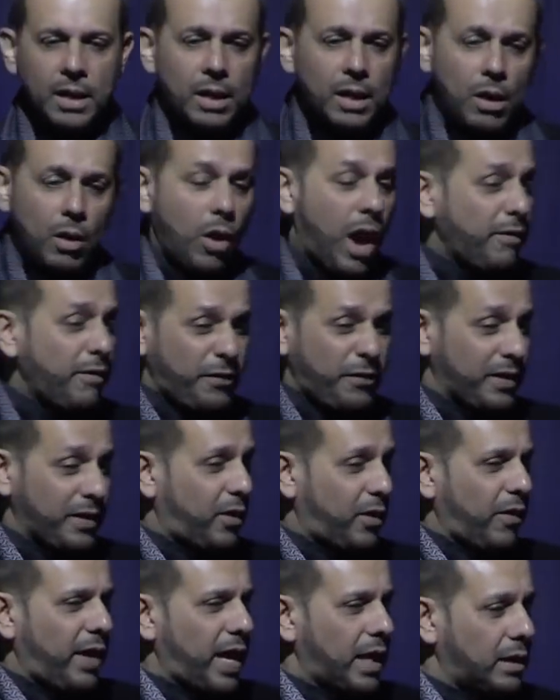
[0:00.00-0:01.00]
Oh, I feel
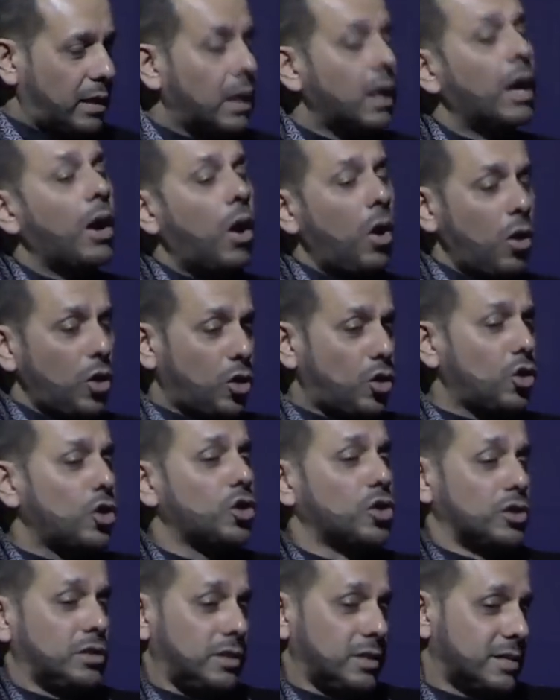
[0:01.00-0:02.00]
great. Oh,
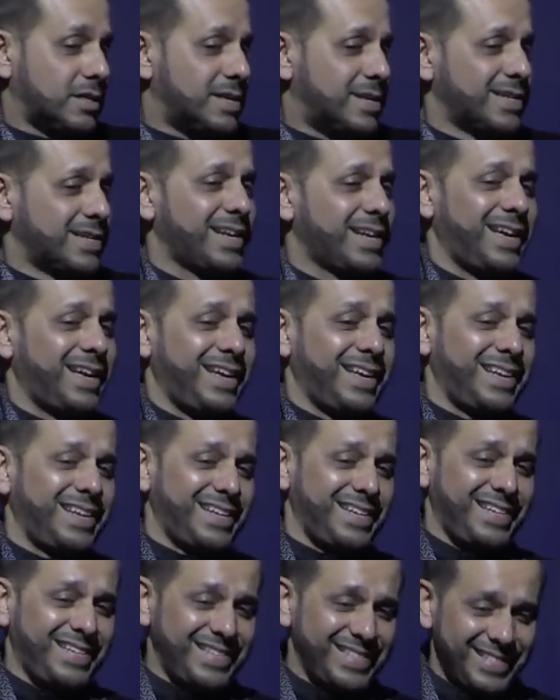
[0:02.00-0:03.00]
good.
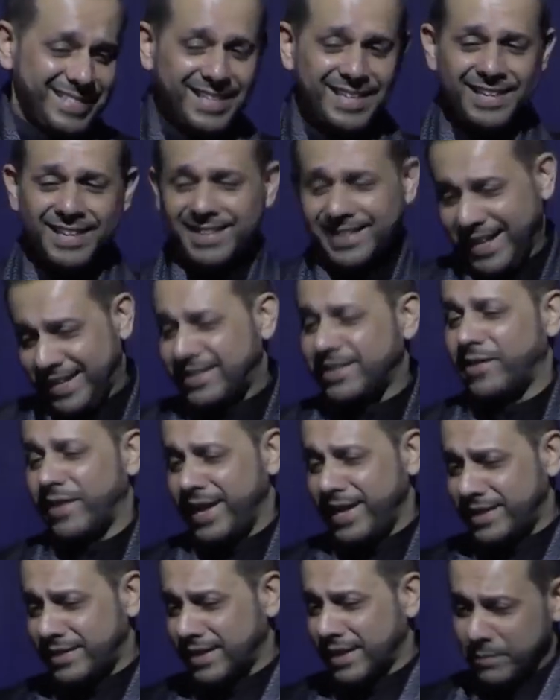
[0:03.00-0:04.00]
That's
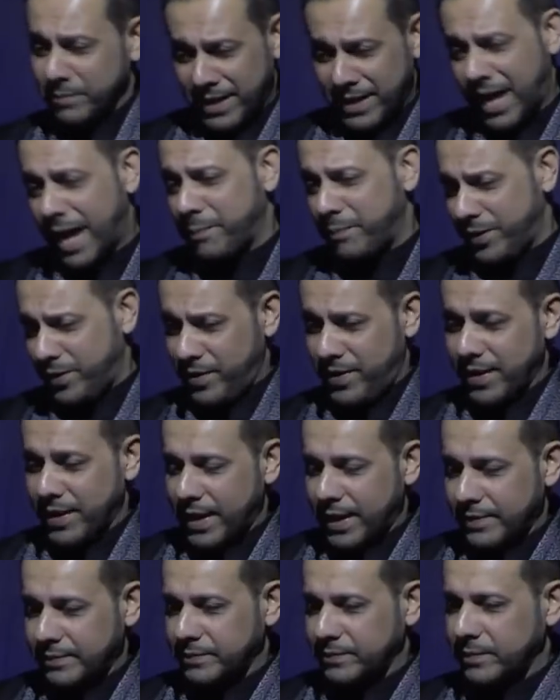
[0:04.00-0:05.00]
great. I'm happy to hear
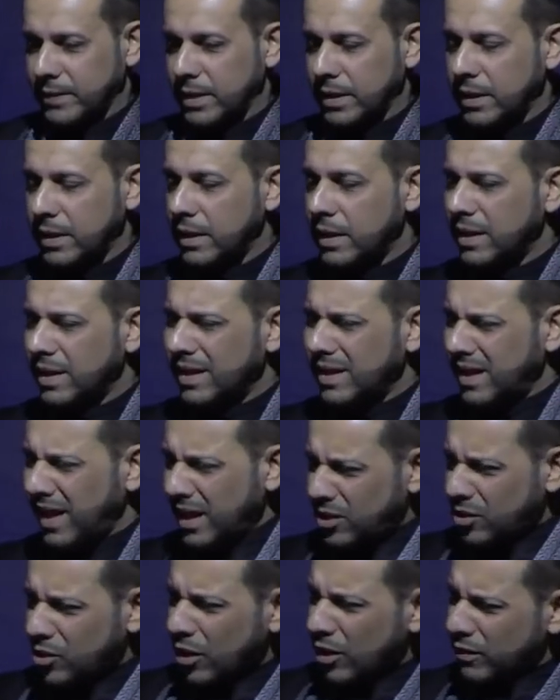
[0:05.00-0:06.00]
that.
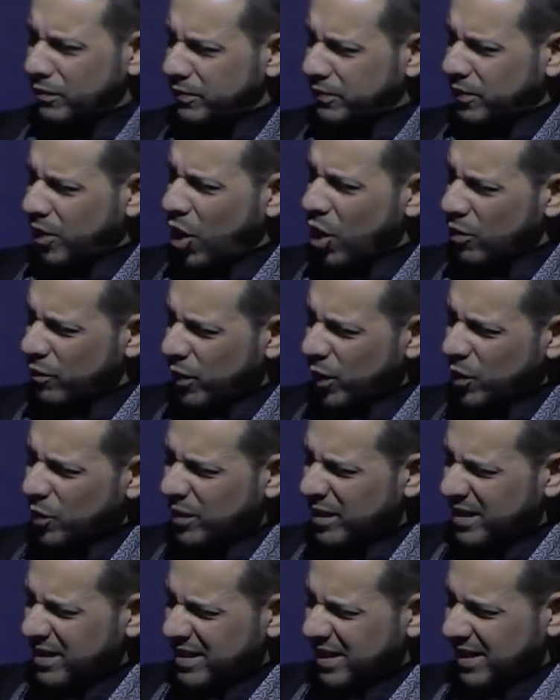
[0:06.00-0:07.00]
It's sort of
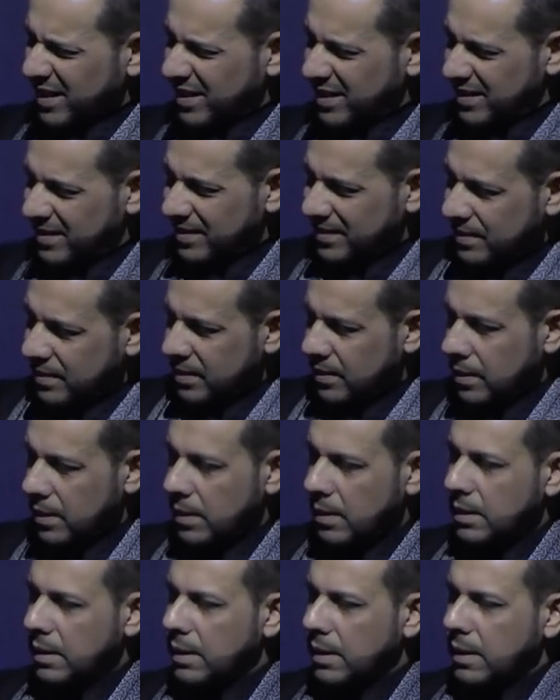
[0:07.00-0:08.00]
convoluted, isn't it?
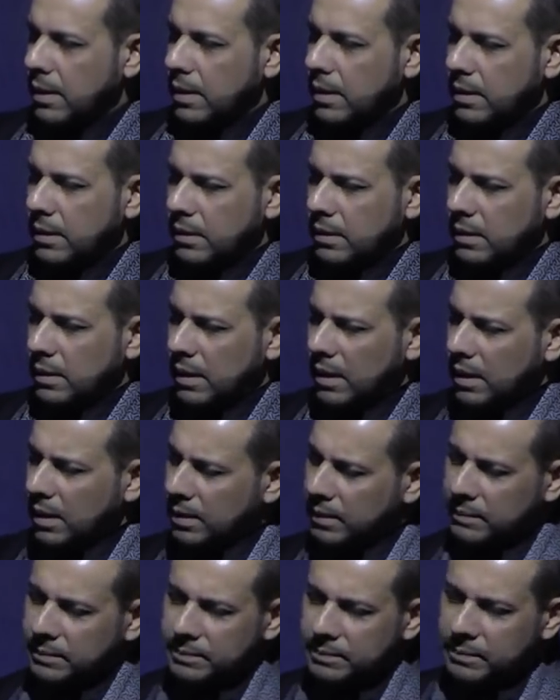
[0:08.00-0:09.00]
Uh,
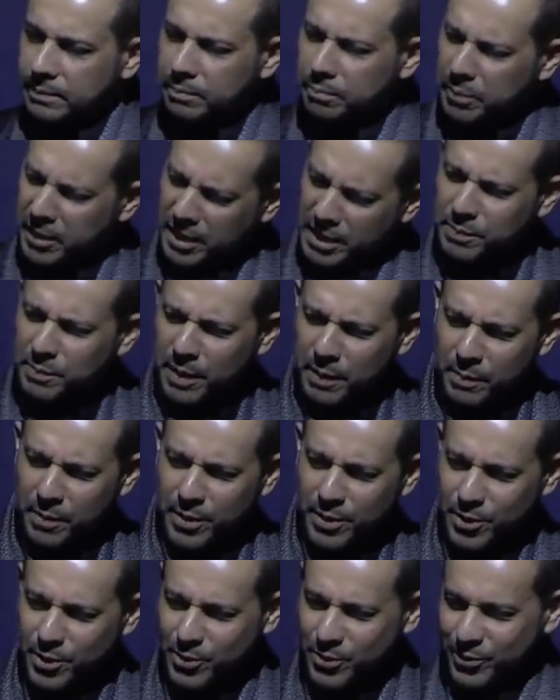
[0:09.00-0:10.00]
peace be
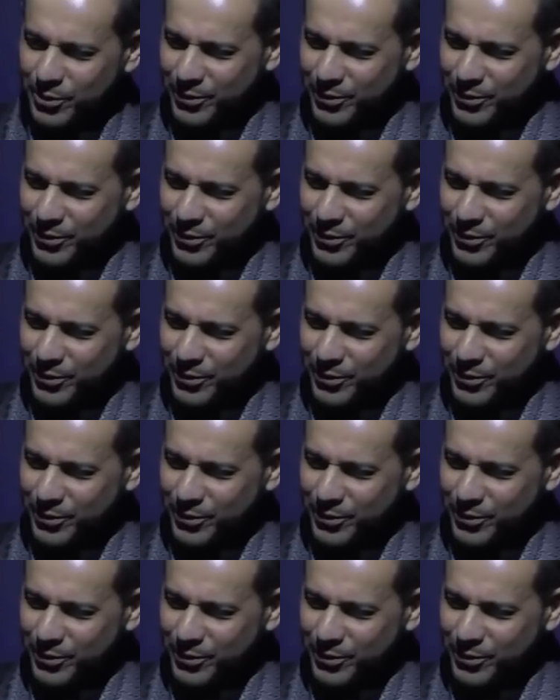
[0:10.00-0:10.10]
upon you.